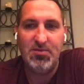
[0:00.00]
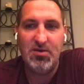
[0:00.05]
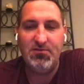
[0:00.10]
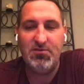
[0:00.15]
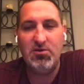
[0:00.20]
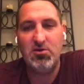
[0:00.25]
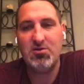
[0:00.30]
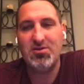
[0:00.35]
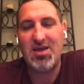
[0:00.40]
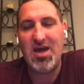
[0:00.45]
If
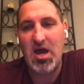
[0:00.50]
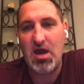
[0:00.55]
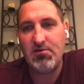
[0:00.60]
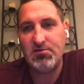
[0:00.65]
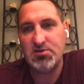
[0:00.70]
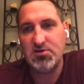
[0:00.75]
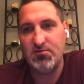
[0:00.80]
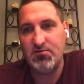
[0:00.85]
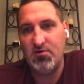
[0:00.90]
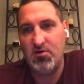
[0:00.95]
you look at the
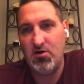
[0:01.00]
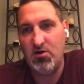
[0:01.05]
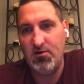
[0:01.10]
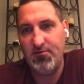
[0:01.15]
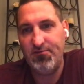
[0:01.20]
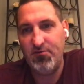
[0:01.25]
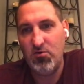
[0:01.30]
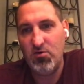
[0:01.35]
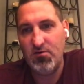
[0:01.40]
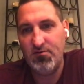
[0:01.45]
average of all
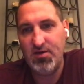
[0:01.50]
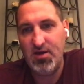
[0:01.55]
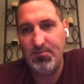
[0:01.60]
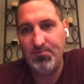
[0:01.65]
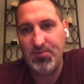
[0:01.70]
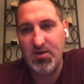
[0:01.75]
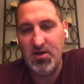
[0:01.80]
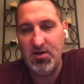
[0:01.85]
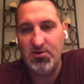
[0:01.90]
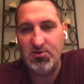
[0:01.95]
four of
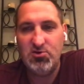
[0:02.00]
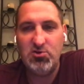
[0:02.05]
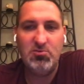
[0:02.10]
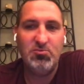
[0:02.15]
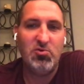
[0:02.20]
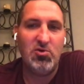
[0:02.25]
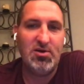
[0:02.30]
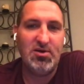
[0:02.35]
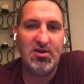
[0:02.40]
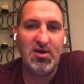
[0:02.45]
them,
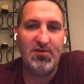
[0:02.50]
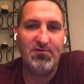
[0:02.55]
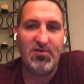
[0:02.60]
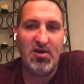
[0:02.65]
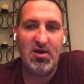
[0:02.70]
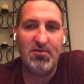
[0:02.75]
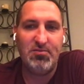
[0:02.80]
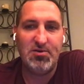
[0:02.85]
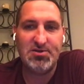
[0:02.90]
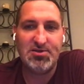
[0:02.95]

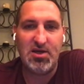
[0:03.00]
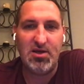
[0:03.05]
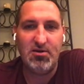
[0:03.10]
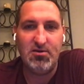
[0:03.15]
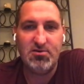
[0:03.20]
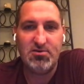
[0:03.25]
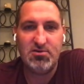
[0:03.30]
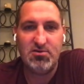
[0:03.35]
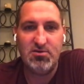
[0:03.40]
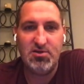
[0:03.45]
2.95%.
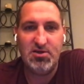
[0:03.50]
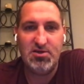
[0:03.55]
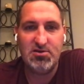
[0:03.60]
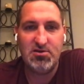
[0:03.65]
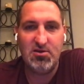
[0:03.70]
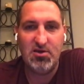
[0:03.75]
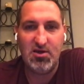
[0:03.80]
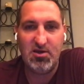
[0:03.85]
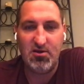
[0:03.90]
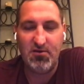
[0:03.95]
So these
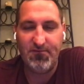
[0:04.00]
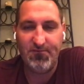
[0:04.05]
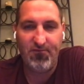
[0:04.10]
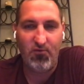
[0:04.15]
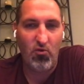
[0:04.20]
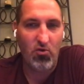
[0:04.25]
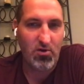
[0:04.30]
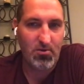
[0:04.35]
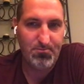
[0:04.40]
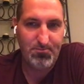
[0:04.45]
are like your
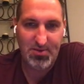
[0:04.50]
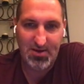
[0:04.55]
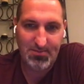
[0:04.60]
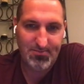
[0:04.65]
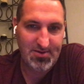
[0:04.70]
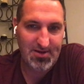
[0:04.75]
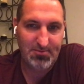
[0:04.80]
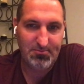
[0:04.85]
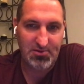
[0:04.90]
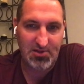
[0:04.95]
four
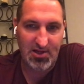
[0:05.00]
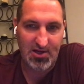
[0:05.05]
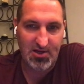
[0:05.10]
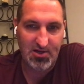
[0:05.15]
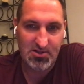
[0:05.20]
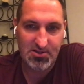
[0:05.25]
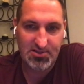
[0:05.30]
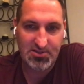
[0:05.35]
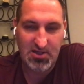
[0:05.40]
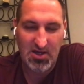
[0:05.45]
big
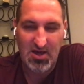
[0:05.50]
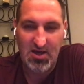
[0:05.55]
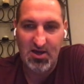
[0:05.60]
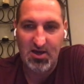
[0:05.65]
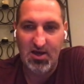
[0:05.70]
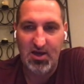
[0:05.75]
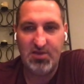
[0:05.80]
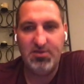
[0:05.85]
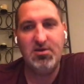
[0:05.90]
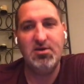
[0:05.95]
players,
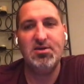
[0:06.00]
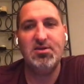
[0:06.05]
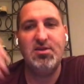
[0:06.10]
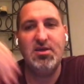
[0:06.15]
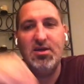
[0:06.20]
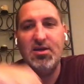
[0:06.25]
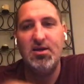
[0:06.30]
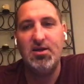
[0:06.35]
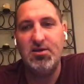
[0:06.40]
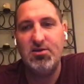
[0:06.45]
and they're
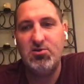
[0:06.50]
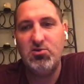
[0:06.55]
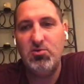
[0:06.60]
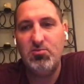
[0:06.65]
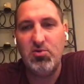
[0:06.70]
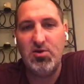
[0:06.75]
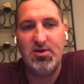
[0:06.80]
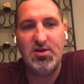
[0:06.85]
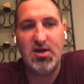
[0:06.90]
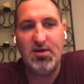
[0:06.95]
thinking
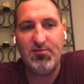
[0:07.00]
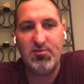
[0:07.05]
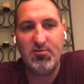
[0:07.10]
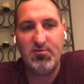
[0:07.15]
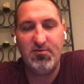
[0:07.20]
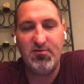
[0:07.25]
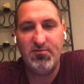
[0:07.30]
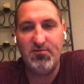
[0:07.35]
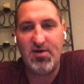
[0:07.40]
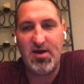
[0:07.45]

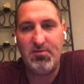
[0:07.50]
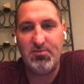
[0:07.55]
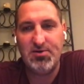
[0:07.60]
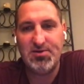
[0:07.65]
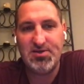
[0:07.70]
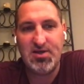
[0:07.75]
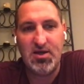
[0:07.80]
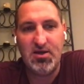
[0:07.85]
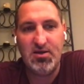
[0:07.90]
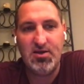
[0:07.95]

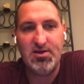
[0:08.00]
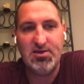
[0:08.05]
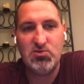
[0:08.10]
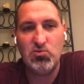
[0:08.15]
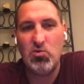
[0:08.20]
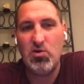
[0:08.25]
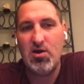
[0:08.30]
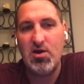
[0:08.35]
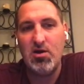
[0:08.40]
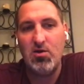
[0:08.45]
2.95% is
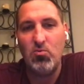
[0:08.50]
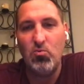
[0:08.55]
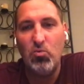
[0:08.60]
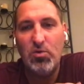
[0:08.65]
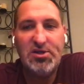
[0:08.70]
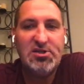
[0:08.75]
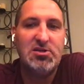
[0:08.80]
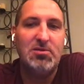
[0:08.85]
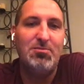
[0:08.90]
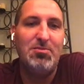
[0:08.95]
where
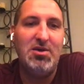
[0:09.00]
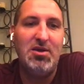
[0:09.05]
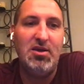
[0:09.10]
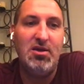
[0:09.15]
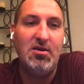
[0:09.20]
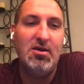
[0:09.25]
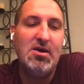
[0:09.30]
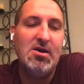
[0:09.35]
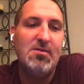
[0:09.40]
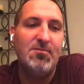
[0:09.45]
we should
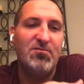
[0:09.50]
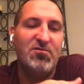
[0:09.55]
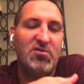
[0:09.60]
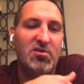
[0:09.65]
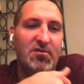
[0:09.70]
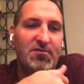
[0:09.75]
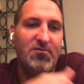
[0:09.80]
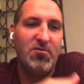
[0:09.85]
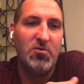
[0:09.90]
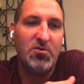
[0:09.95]
be for
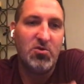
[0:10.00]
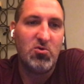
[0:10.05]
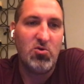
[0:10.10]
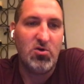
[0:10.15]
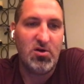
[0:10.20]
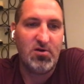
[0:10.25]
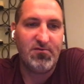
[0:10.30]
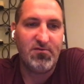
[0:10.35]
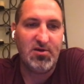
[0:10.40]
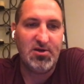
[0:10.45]
the fourth
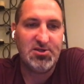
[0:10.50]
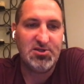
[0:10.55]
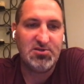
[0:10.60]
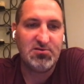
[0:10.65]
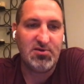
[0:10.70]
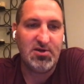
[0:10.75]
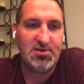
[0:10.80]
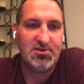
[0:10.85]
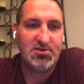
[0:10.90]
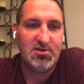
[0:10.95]
quarter for
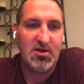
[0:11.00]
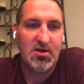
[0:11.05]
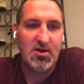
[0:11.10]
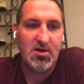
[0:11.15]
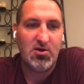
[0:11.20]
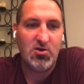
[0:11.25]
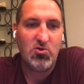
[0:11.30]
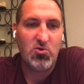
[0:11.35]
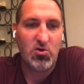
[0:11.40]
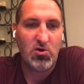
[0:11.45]
interest rates.
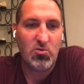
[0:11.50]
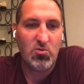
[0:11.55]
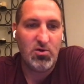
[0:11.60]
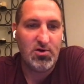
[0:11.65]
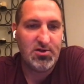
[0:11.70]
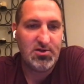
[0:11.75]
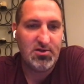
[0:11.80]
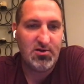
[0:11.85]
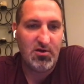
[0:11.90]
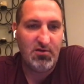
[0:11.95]
Quarter
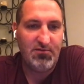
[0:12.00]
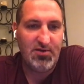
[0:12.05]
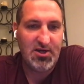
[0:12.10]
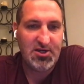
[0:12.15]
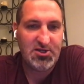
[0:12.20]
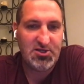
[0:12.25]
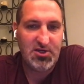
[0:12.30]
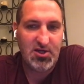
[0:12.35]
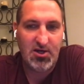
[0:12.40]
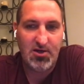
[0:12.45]
one of
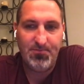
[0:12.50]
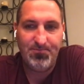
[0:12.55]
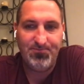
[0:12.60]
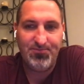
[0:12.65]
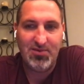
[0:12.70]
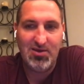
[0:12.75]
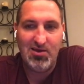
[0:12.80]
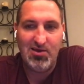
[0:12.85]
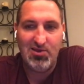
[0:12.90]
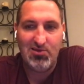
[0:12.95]
next year,
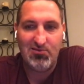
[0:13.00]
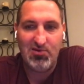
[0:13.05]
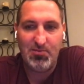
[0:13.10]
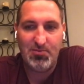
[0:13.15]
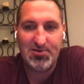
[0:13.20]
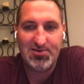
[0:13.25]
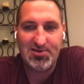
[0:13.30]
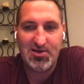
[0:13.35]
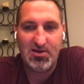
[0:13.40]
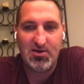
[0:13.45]

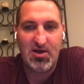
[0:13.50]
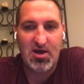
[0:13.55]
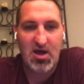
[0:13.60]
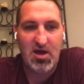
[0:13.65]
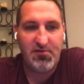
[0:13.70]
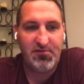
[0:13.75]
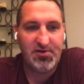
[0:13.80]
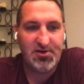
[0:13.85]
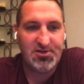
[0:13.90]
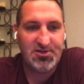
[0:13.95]
3%
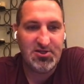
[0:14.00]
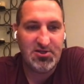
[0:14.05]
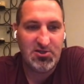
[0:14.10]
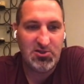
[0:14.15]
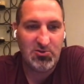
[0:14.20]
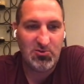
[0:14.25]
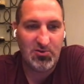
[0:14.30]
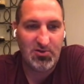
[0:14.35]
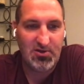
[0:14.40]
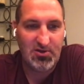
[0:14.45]
average,
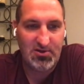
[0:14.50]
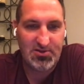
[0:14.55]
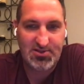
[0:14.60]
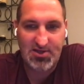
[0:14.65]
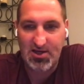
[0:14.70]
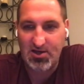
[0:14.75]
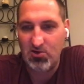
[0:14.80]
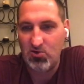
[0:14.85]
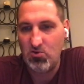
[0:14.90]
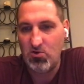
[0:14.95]

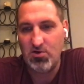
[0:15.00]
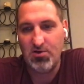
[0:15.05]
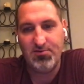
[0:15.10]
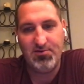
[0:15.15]
second quarter